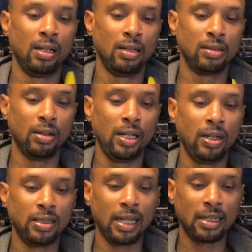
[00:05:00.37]
So here
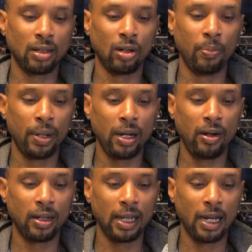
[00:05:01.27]
is like the little
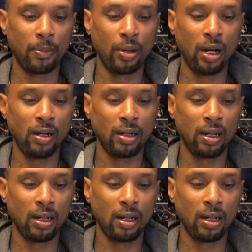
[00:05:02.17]
paraglider part.